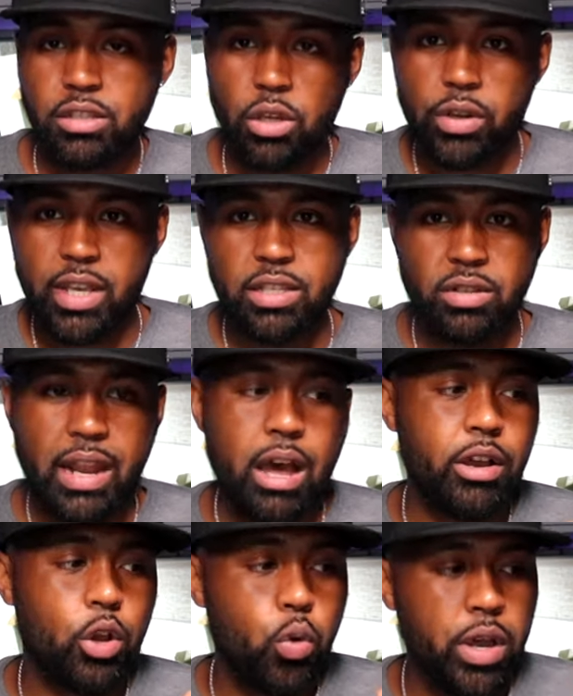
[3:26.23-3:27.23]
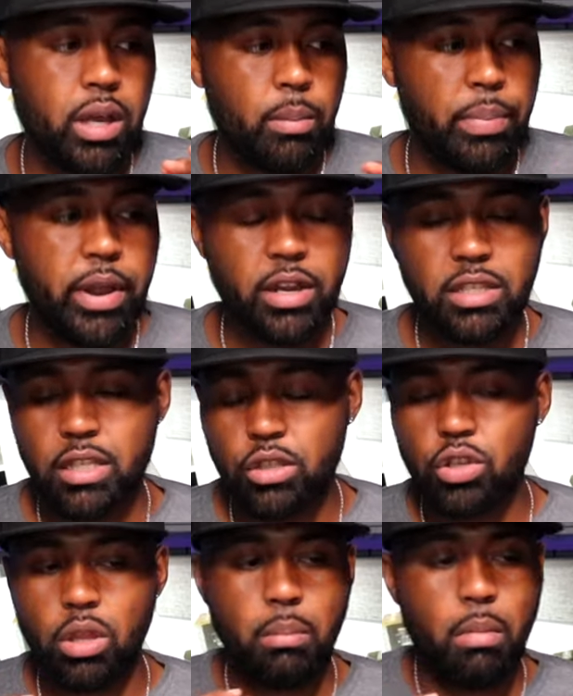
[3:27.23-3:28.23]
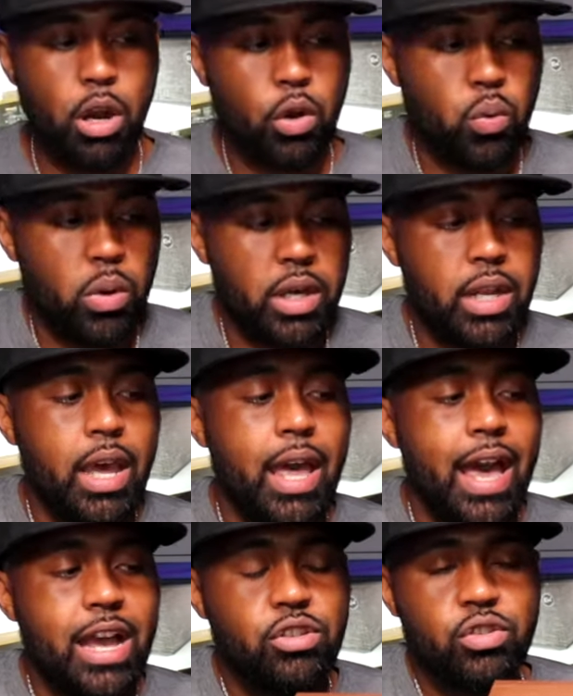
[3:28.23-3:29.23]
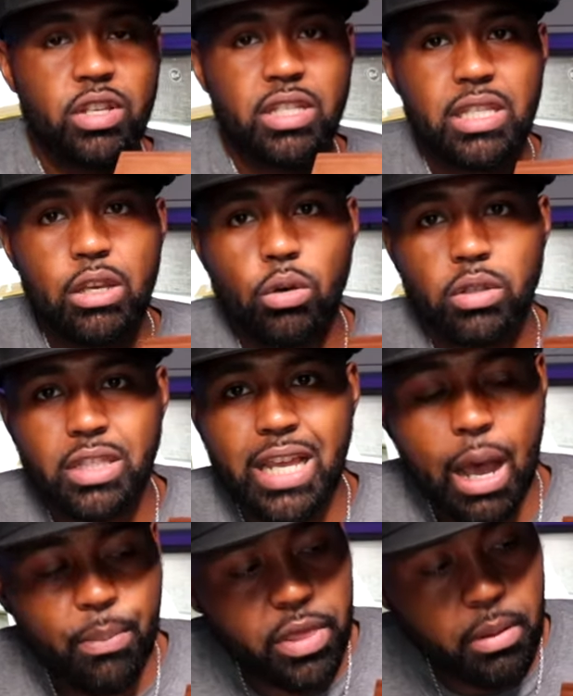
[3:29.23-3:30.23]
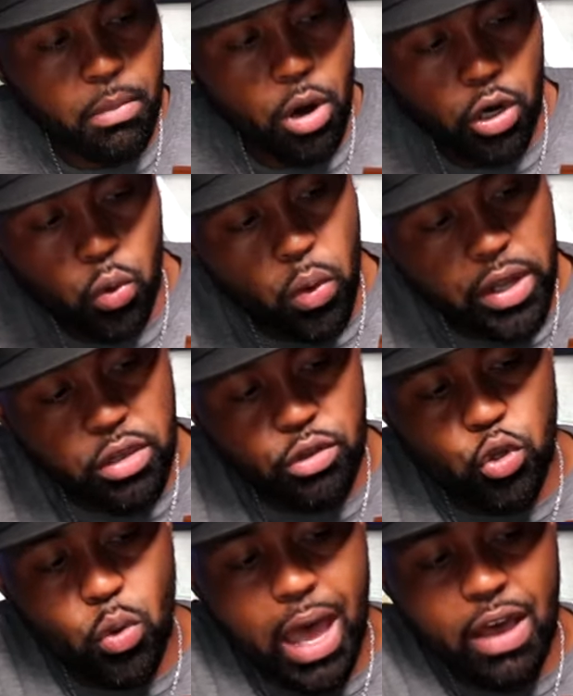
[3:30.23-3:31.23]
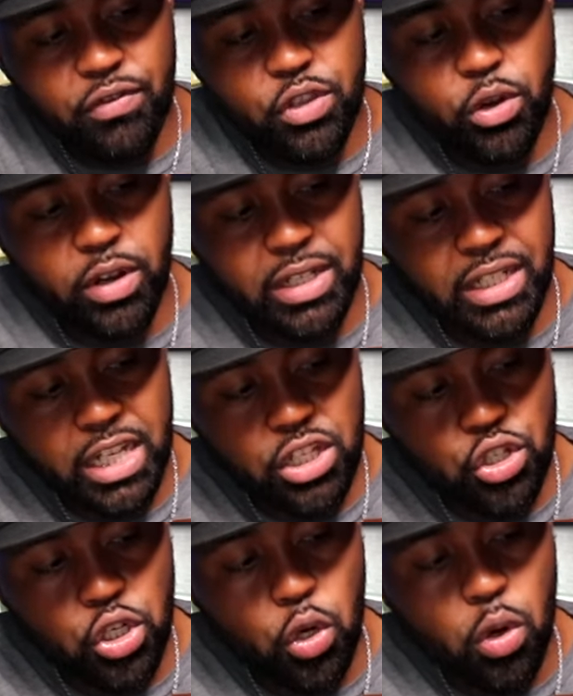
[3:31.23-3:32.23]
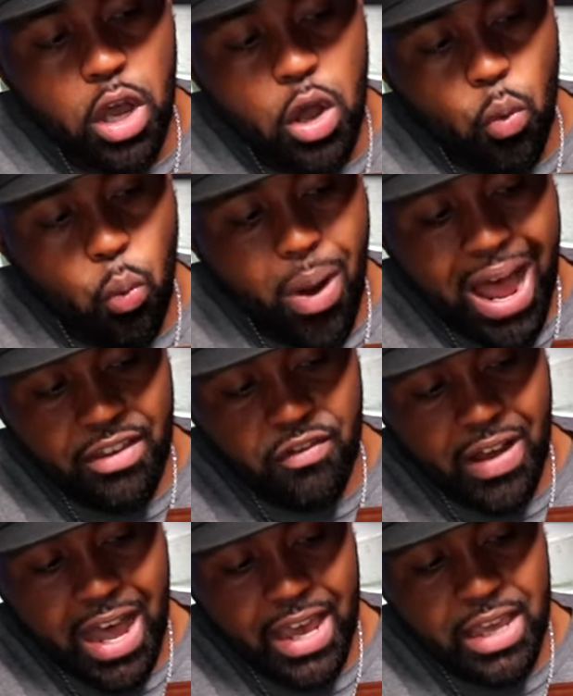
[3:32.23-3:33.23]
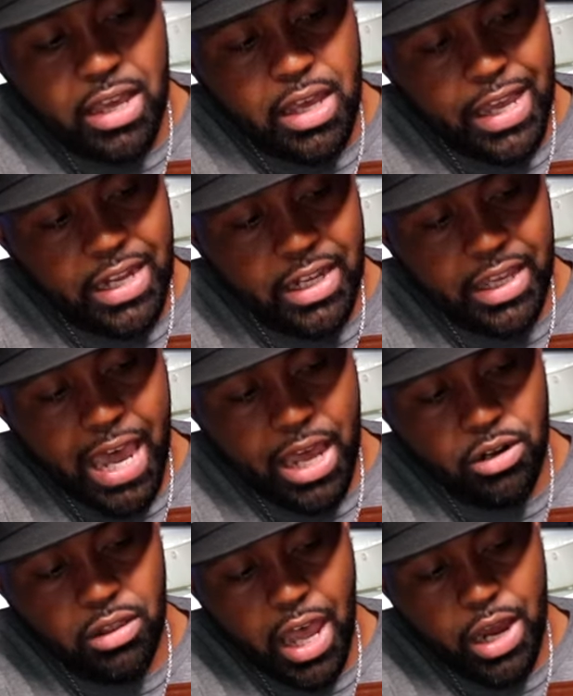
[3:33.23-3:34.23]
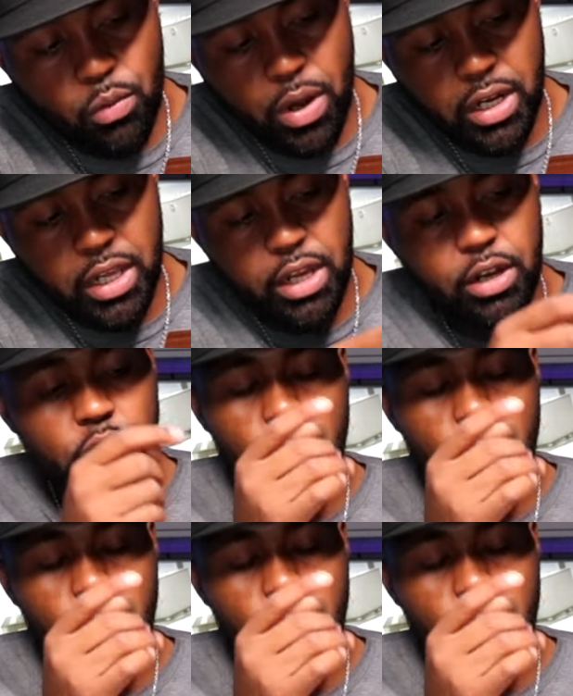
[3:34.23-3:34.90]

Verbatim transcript: Okay, so now in quick comparison to the Mark one, as you can see on top of the Mark one, you do have your additional Wi-Fi indicator light right here.